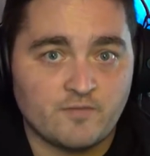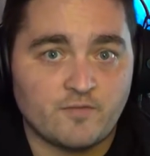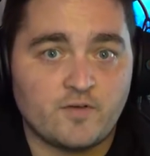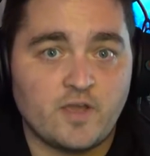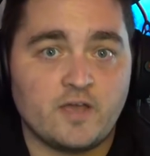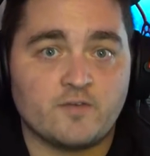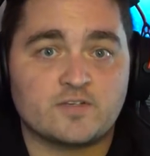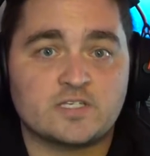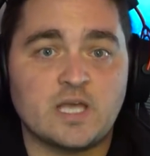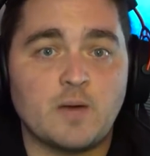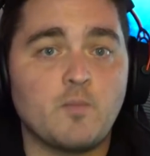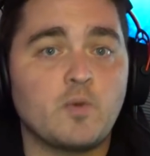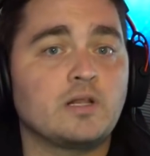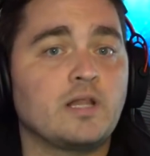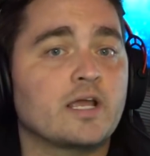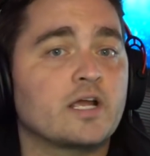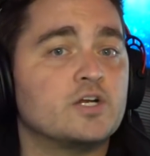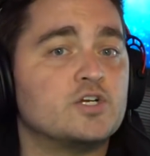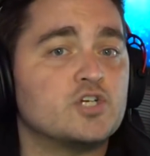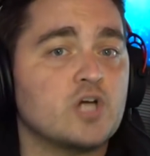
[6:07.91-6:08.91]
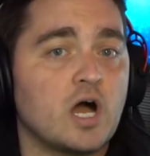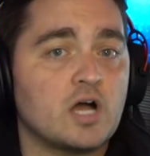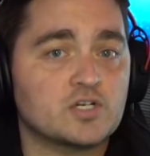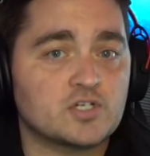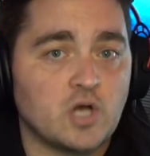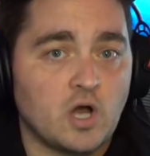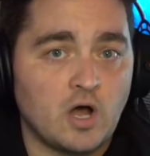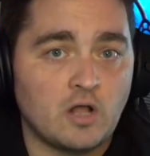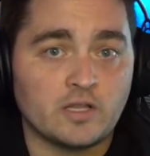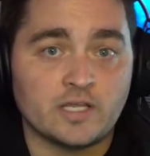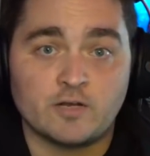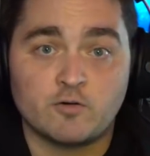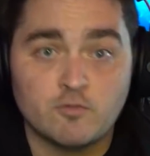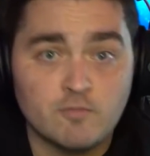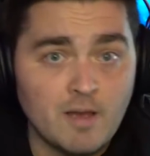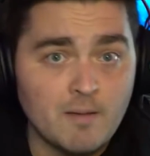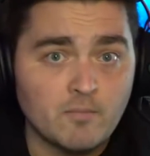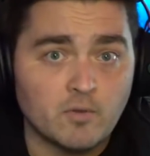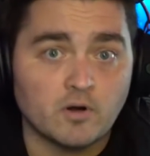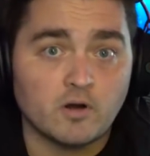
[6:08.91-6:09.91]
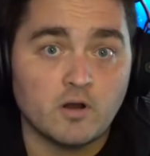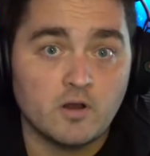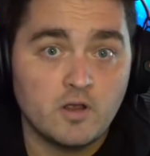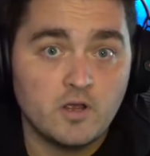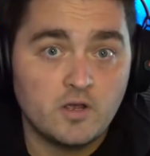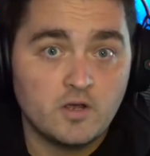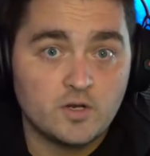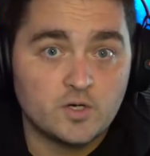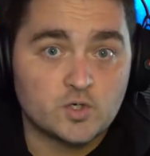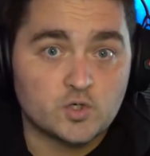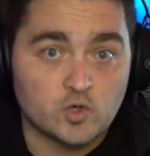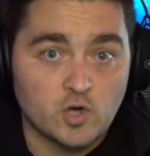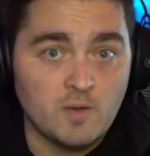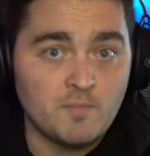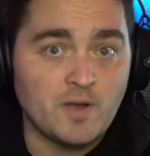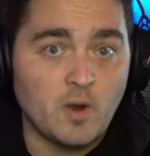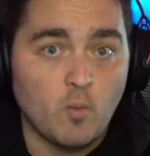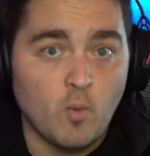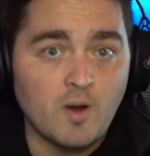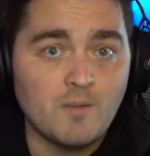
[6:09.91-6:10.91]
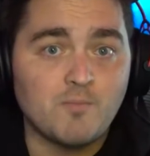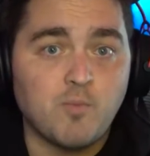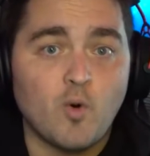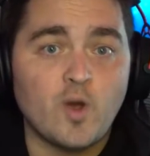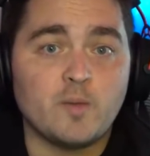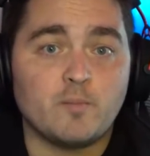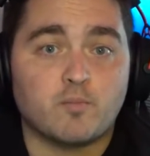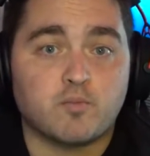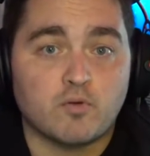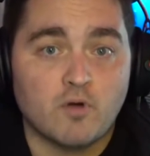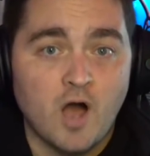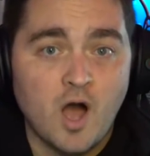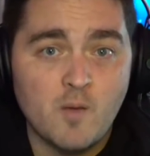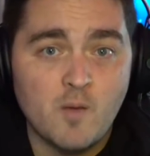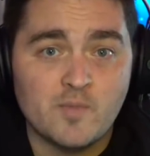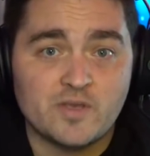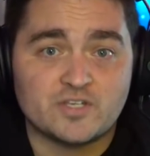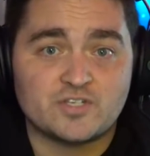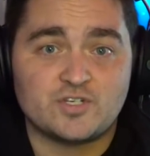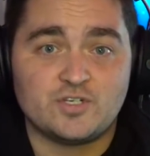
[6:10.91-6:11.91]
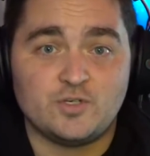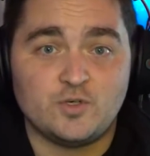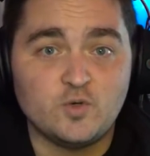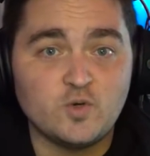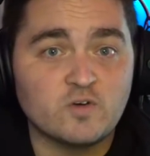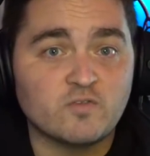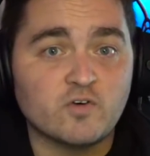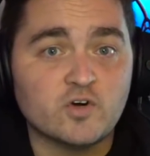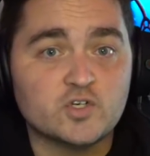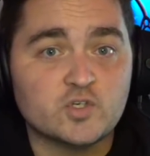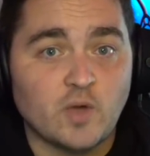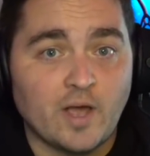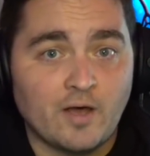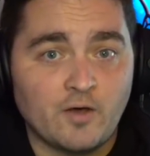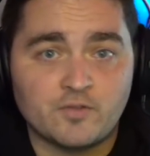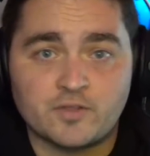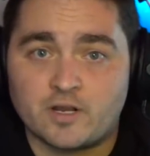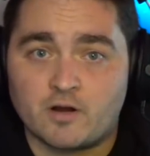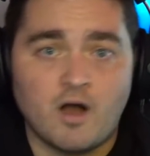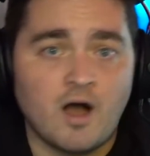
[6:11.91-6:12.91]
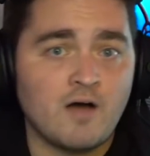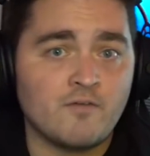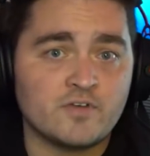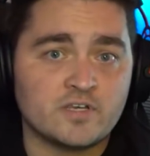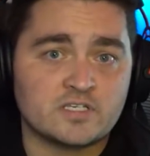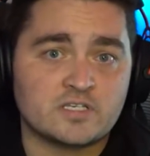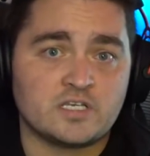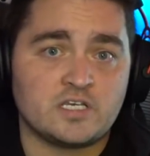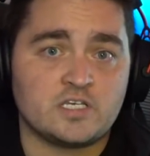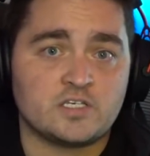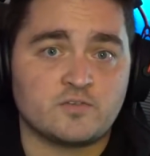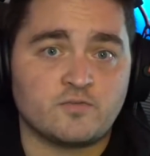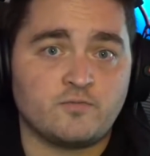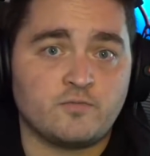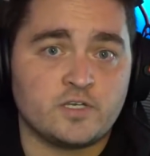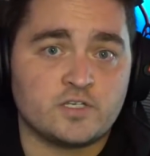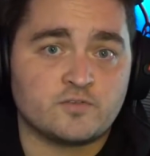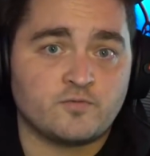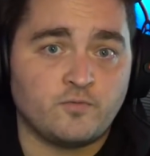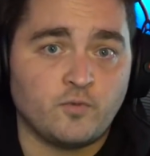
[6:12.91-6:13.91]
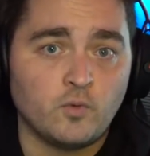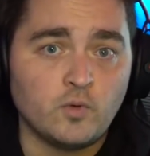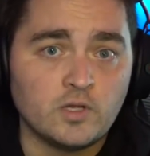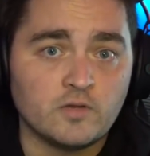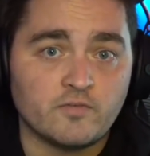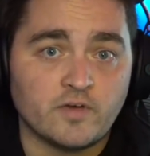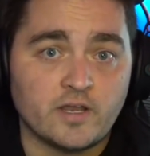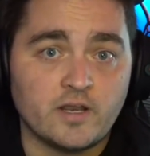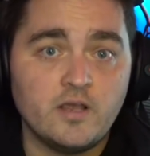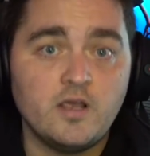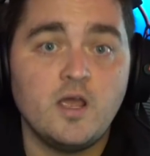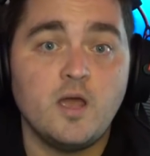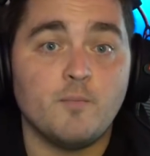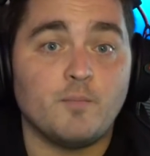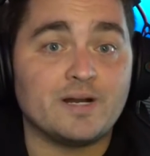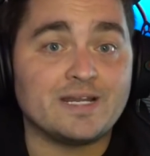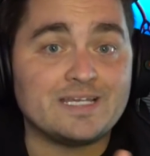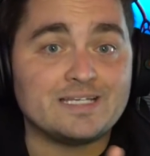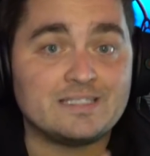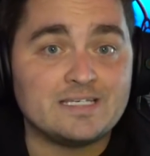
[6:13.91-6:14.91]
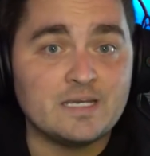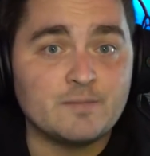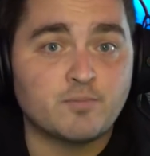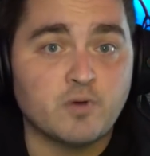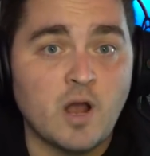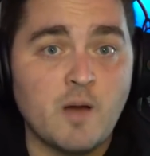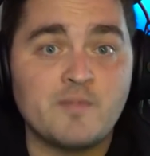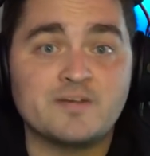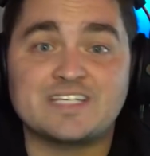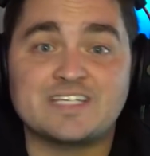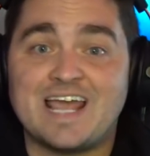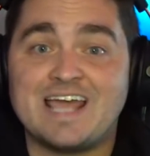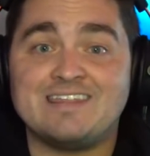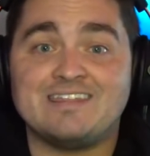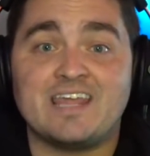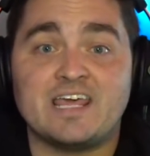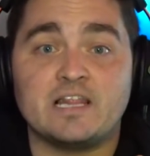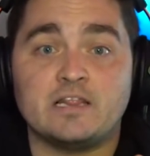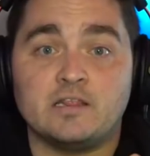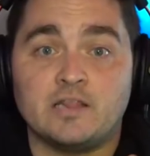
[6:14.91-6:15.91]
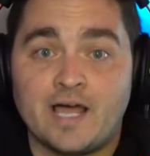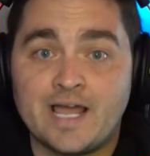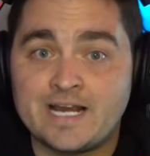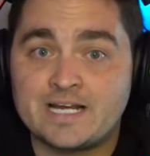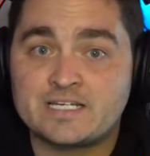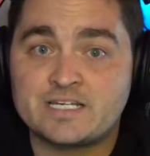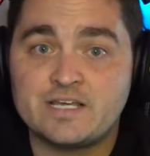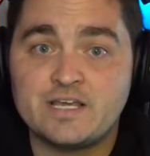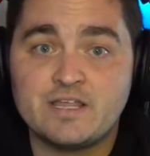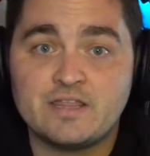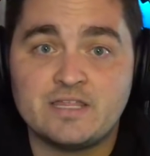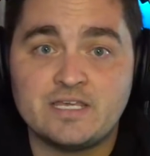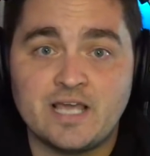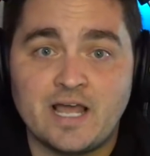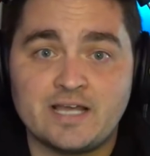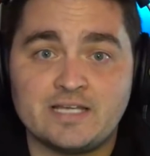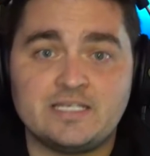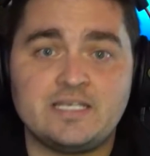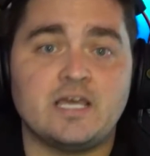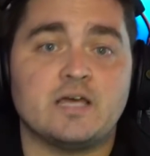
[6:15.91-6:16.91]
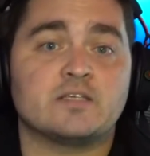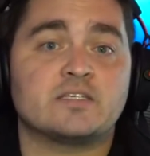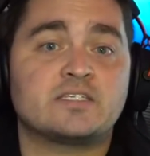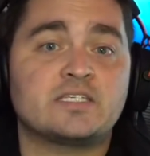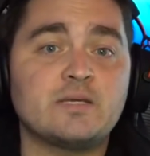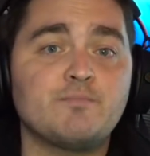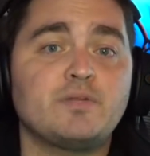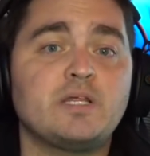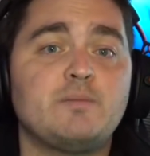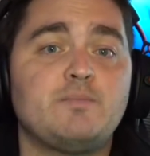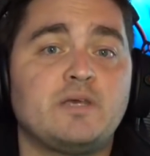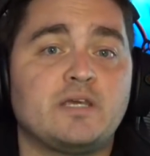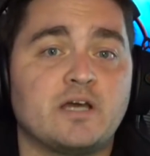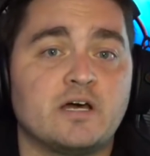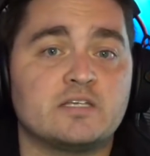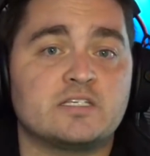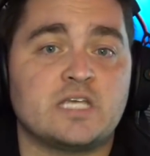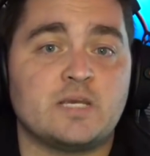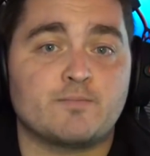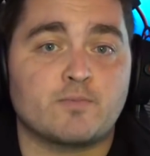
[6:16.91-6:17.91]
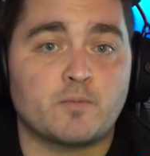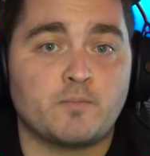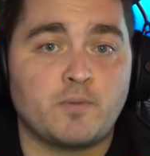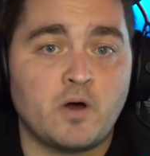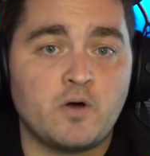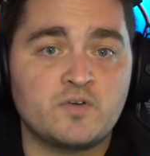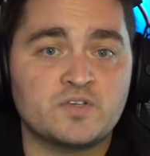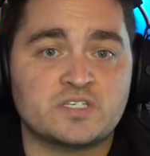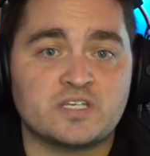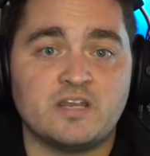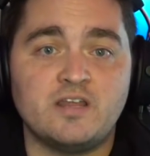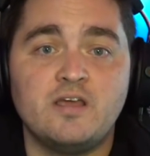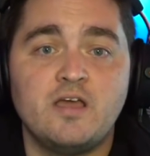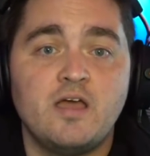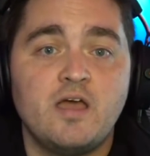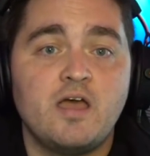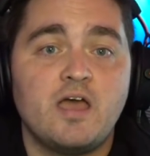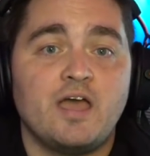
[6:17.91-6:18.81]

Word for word: If if someone like a Josh Hawley, and remember, Trump at one point promised universal health care. Obviously, mm-hmm. he's, he's, full of it, mm-hmm. but he did promise, and they liked the idea simply because he proposed it.